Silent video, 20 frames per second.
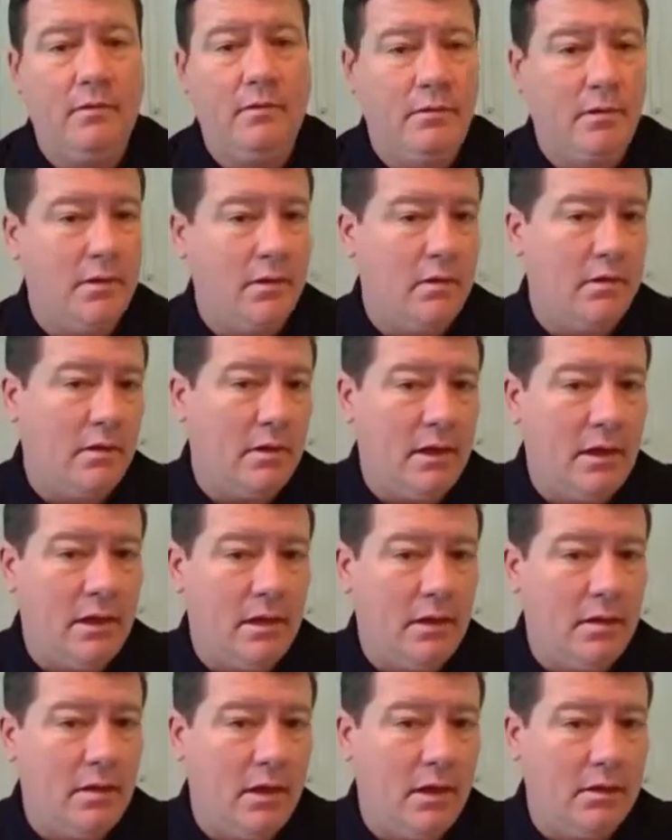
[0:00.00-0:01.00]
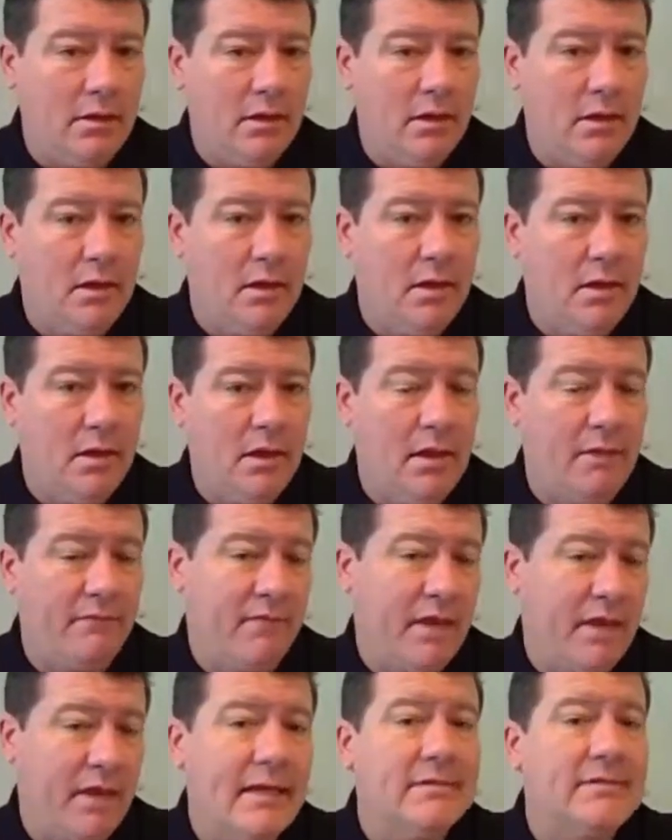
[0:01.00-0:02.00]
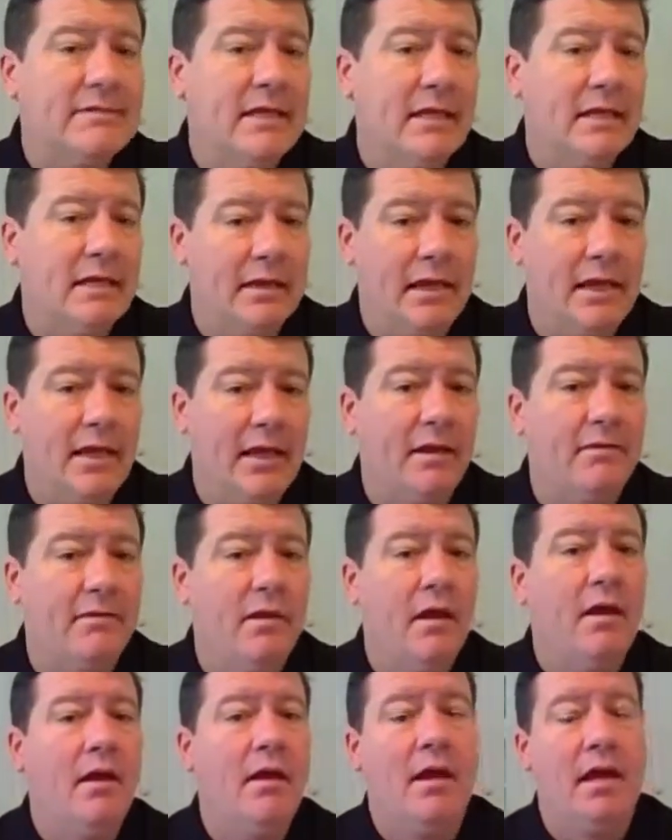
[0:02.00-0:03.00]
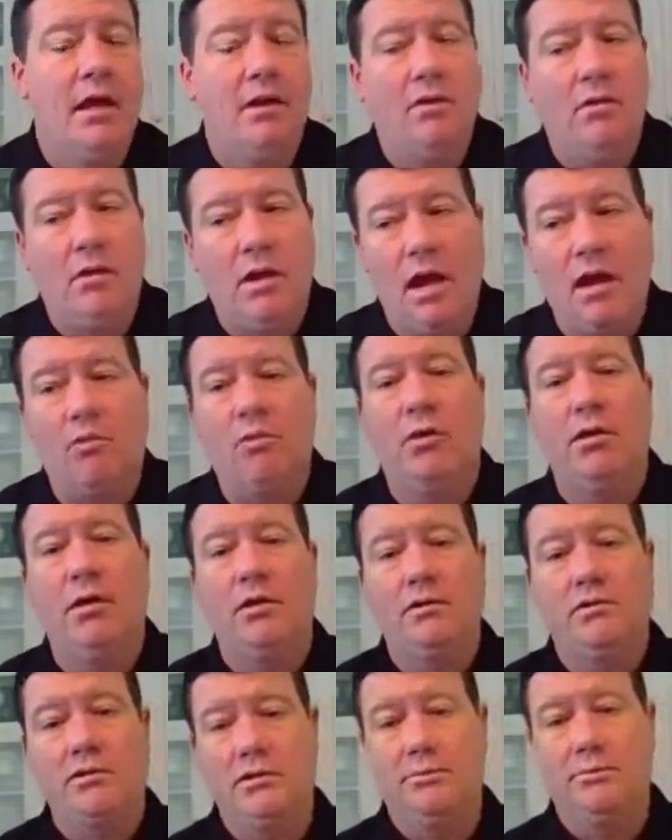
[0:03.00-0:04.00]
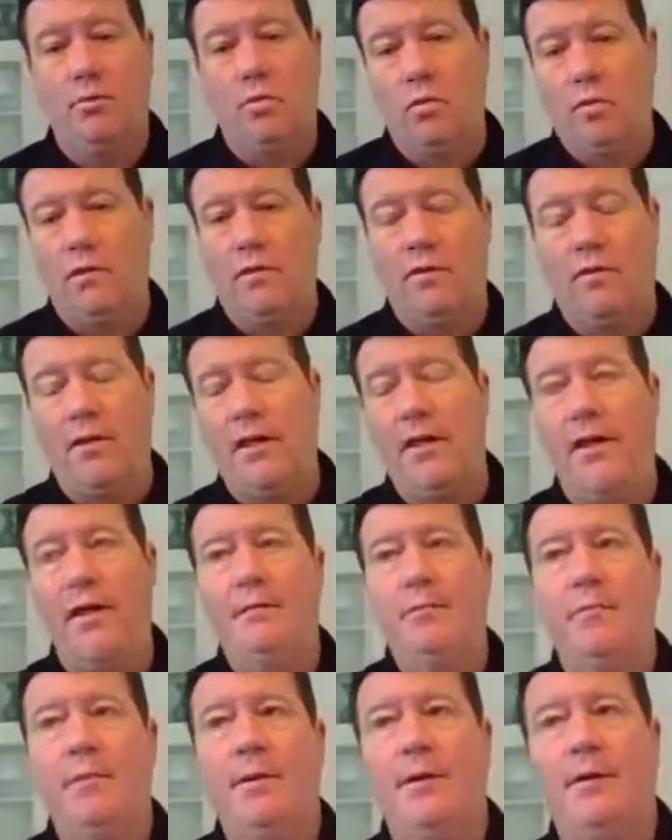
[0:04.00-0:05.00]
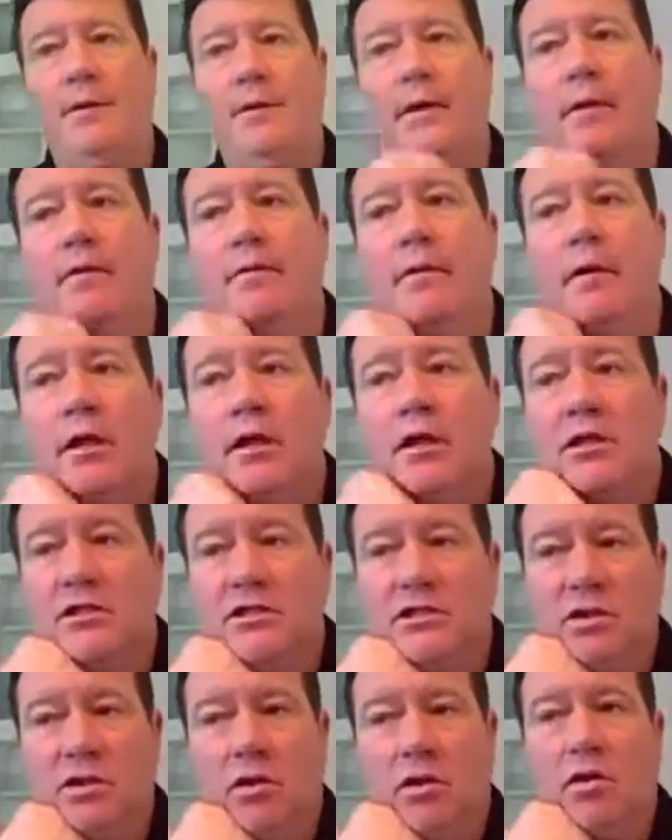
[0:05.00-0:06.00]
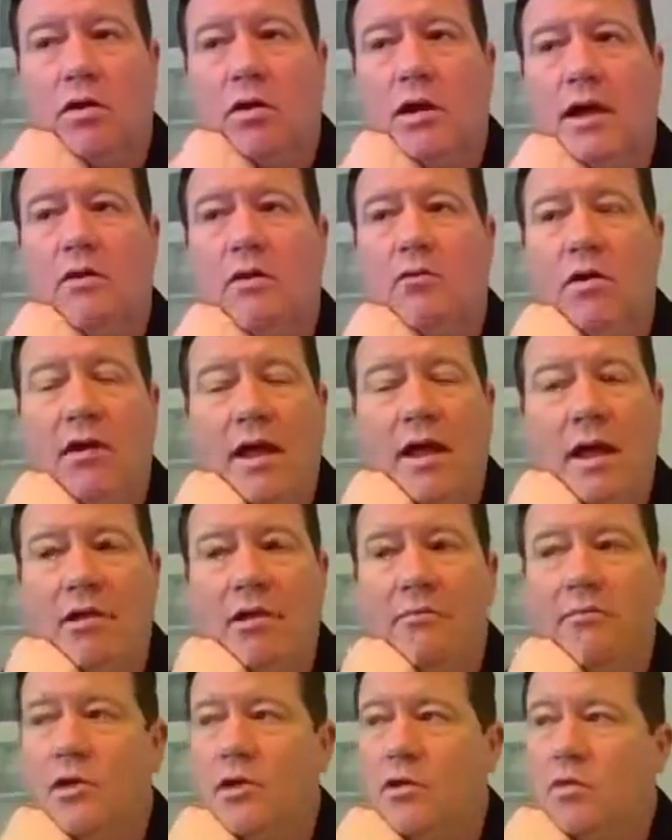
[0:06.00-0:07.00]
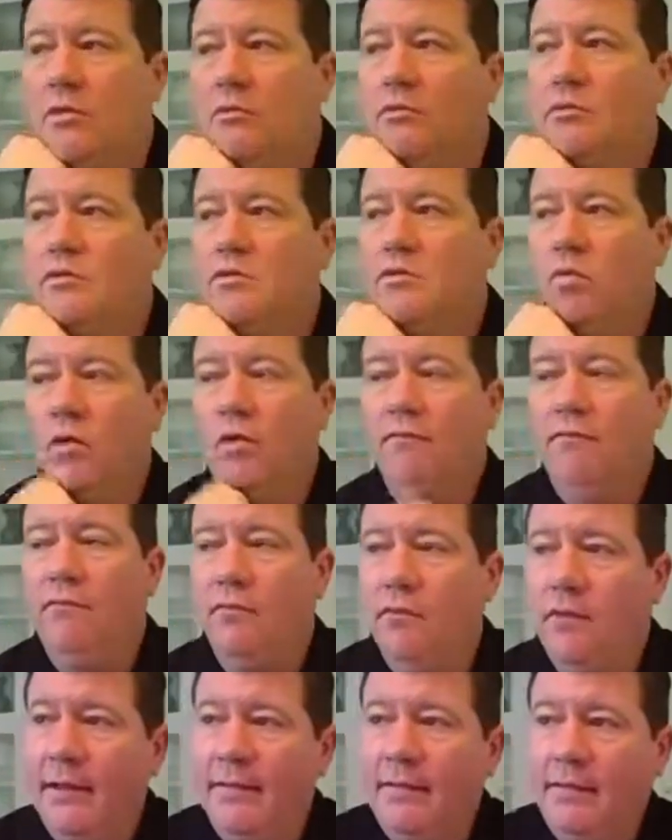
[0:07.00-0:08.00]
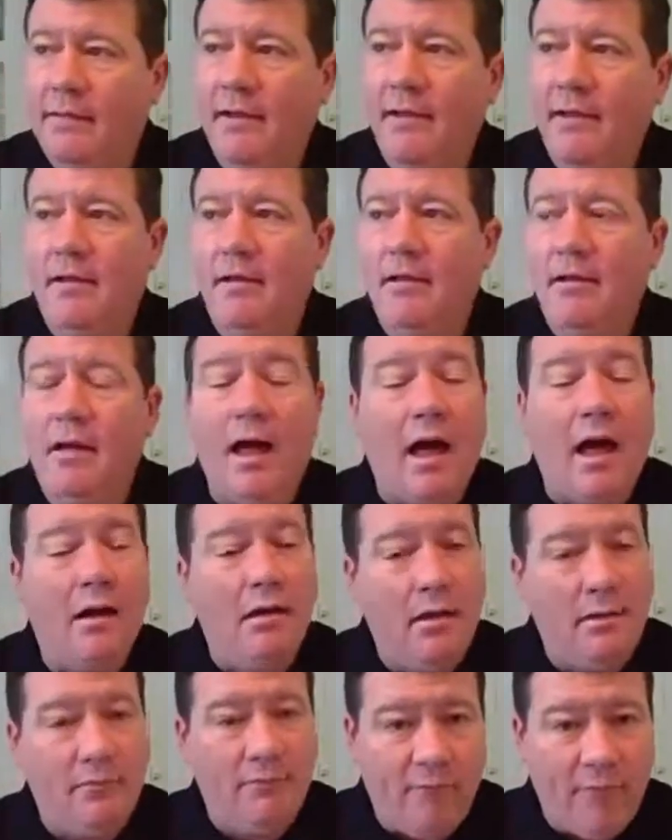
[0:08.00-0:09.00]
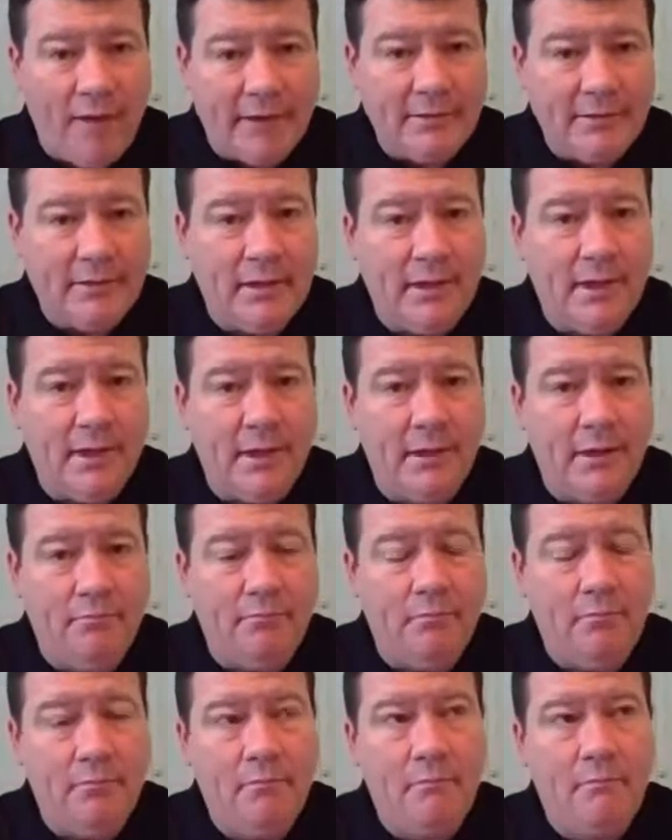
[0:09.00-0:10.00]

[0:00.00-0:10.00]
in uh, Afghanistan again and how we're going to support all that. But uh, so I went out on you. it was wonderful. I tell you, I, in fact, um,